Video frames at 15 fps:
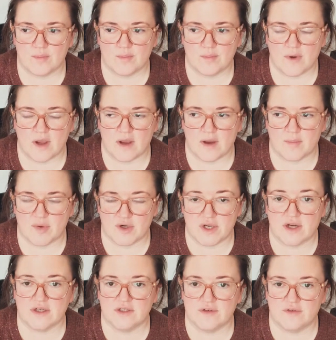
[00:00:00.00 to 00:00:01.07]

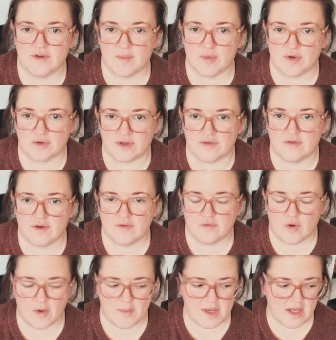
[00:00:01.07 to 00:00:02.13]
productive and prolific
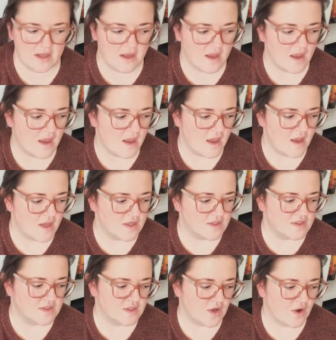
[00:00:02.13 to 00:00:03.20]
for me.
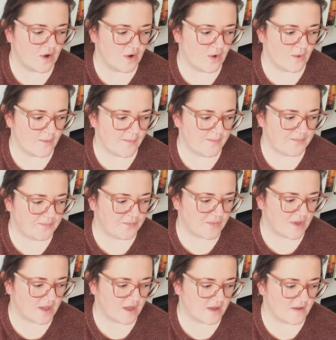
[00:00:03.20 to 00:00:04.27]
So
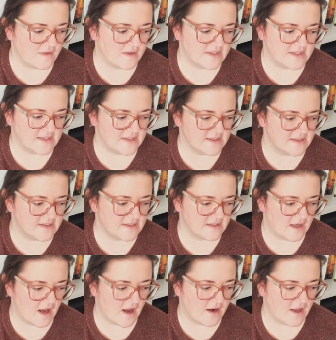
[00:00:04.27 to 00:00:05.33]
this is
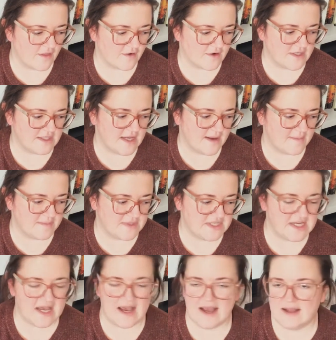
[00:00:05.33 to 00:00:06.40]
another attempt
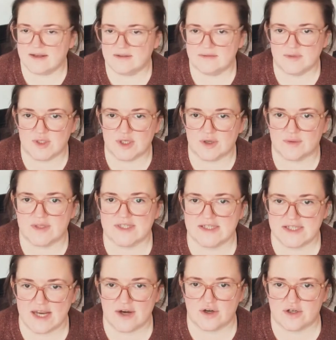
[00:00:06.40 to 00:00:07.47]
at, you know, the
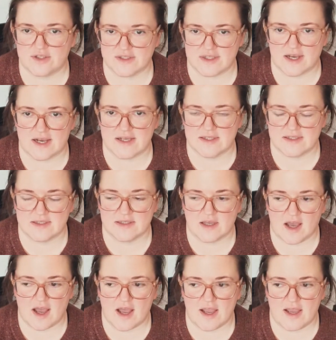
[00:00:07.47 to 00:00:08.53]
standard size.
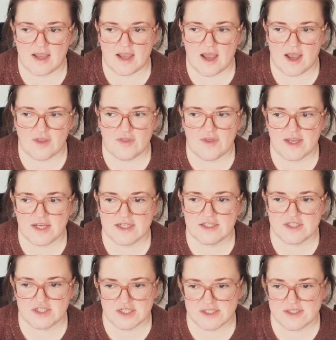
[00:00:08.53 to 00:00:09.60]
I think
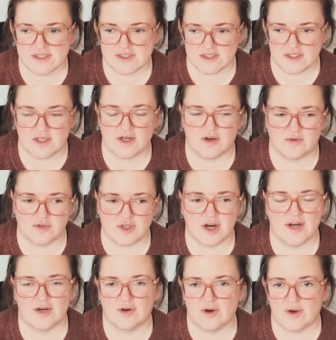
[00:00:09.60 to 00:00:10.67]
it's just, you know,
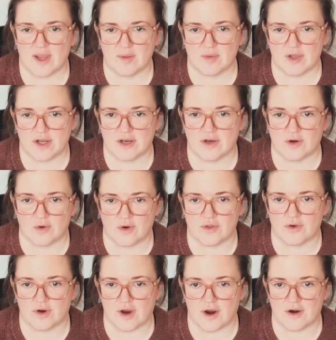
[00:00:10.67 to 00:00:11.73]
trying to grow eggplant in
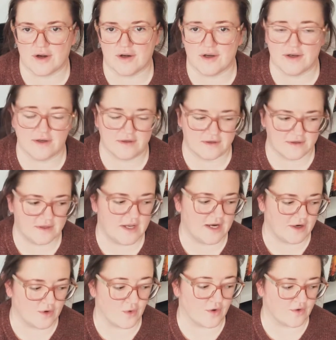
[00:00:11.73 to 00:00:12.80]

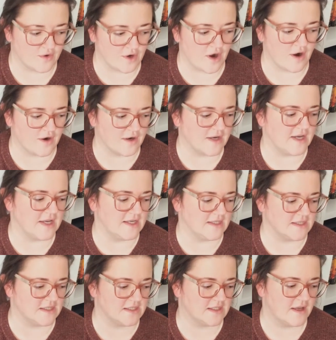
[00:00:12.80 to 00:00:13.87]
a northern garden
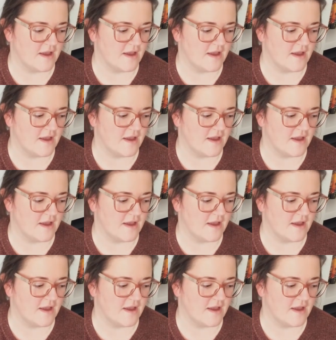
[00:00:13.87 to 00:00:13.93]
is